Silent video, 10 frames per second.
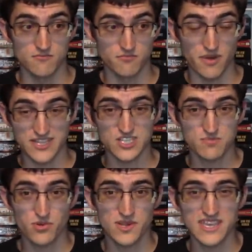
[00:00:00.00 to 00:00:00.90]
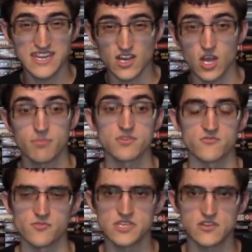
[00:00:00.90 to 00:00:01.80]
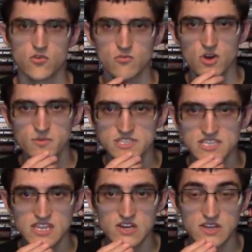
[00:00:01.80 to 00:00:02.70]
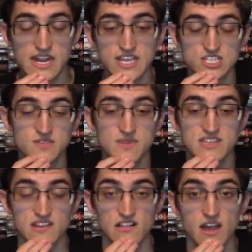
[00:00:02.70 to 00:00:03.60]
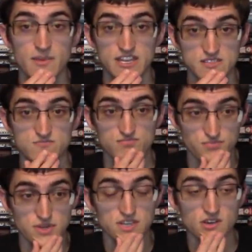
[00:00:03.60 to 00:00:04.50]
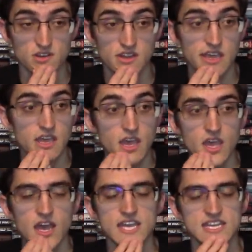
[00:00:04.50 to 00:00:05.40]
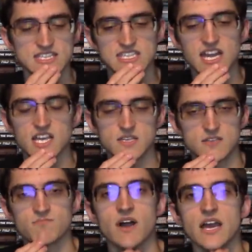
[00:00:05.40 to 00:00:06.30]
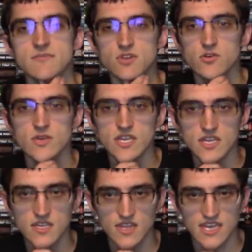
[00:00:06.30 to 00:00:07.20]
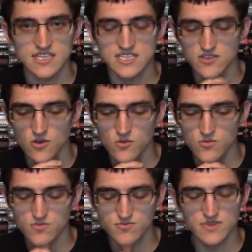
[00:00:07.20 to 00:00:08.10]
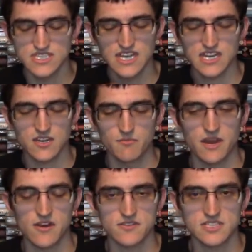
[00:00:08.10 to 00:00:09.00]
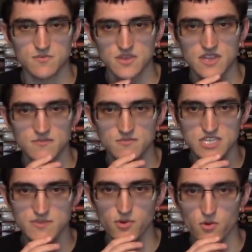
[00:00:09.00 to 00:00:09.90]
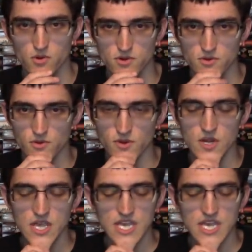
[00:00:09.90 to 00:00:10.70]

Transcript: by just putting in a couple of really cool moments in there, it actually made the climax pretty good. Like, it's not mind-blowing. Like, it's not going to compare to something like Mistborn or